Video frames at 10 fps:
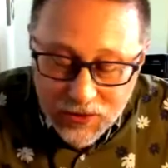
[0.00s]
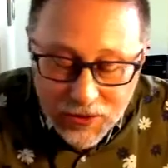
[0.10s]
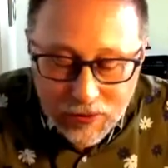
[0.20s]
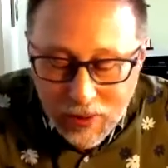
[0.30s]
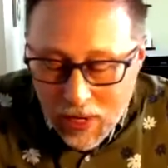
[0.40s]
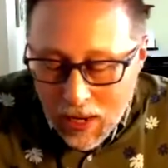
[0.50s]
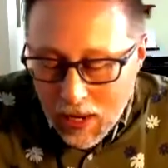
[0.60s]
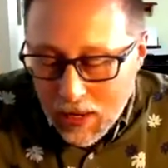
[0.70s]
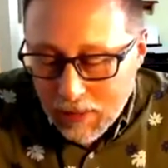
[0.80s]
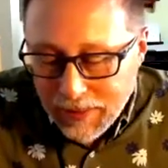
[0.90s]
true.
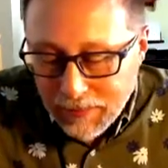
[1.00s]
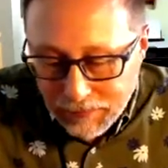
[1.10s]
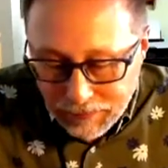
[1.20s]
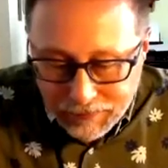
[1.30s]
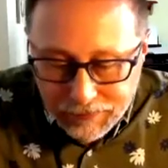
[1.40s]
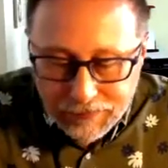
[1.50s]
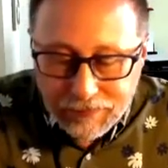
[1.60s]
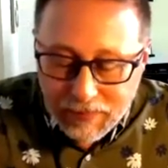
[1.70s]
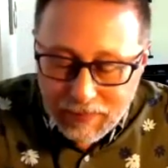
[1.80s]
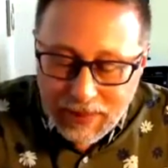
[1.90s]
I mean,
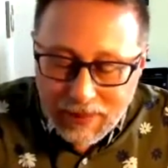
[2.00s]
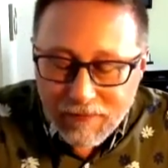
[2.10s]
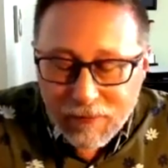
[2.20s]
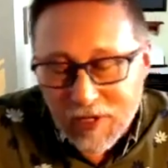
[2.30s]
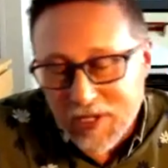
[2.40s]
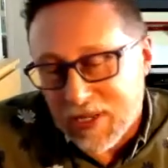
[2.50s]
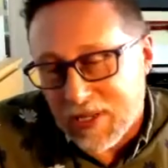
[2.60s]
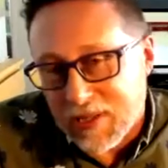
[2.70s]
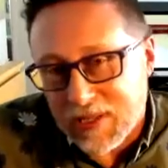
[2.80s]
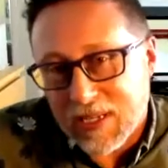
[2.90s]
I'm fortunate
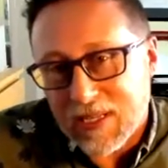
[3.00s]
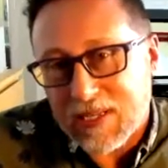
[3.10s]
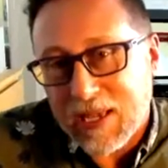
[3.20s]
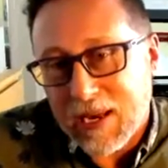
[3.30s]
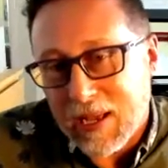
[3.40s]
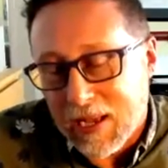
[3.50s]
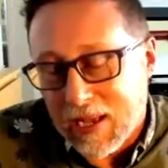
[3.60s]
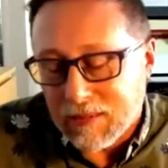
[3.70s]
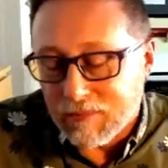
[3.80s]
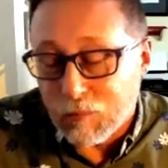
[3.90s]
in the sense that,
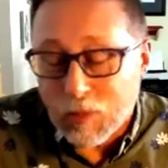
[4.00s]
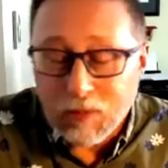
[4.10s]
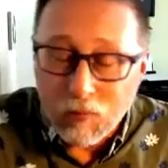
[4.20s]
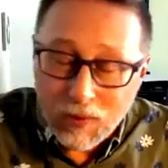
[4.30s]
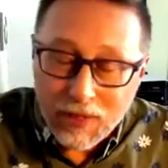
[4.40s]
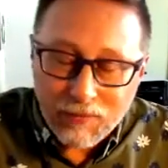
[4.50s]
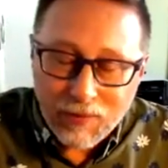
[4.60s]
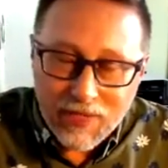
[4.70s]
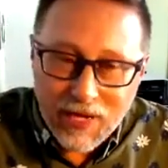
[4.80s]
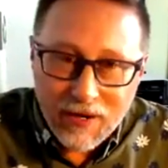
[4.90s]
well, one, I'm
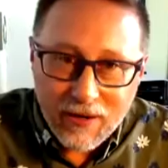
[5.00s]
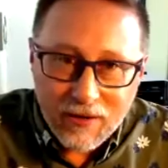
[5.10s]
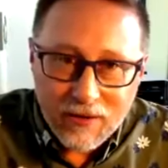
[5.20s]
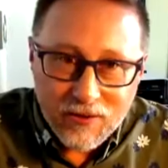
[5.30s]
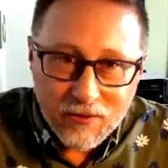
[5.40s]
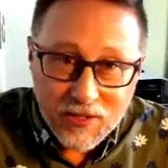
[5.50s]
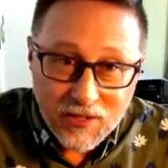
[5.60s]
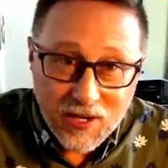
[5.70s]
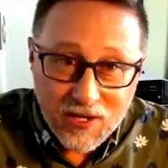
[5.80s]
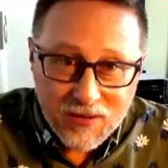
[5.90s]
retired, so which is
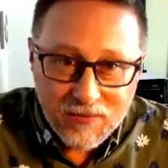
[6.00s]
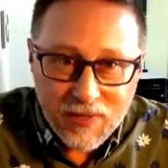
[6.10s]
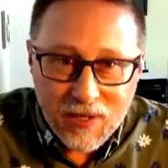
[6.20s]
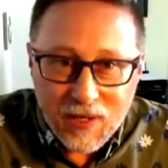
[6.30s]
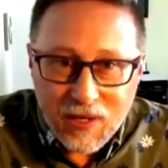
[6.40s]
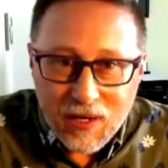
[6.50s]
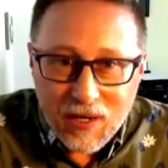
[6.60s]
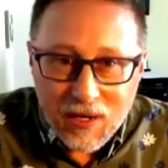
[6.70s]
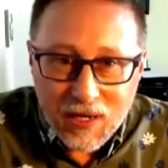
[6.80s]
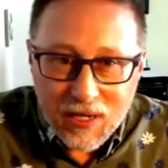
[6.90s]
awesome.
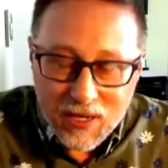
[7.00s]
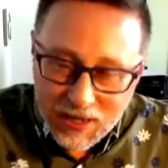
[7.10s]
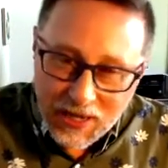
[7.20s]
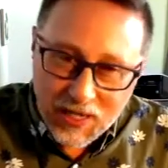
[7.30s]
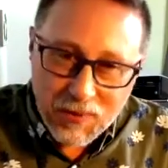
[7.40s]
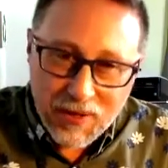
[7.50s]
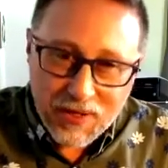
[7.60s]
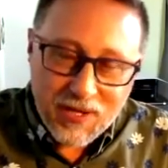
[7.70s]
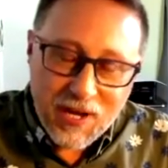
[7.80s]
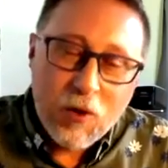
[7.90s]
The next part is
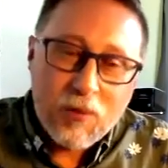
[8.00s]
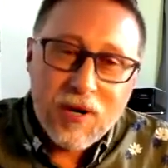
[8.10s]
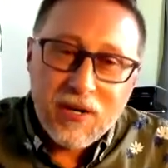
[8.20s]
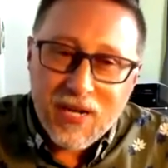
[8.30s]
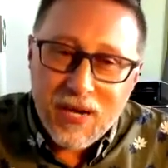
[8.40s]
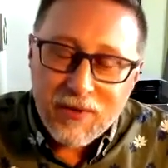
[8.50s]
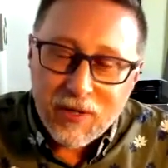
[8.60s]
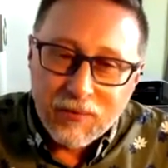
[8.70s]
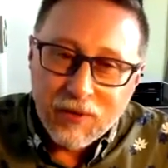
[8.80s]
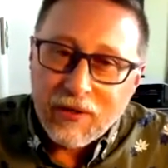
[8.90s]
that I work part-time in a
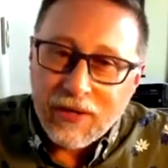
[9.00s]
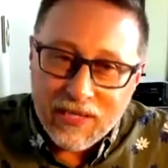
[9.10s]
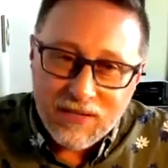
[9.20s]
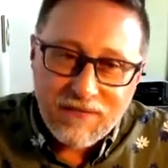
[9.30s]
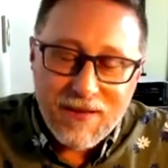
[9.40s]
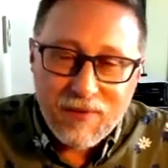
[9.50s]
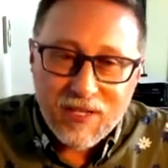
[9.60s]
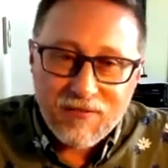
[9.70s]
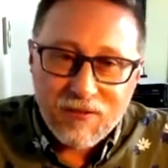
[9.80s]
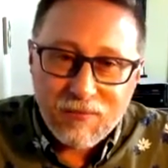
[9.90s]
brewery that's 5
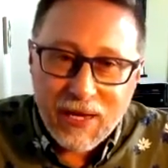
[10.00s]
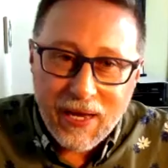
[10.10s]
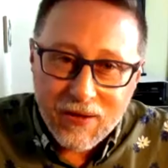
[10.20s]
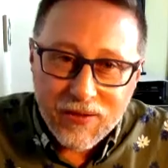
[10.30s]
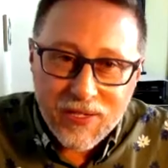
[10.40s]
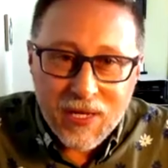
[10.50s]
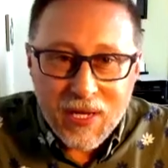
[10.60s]
minutes from my house.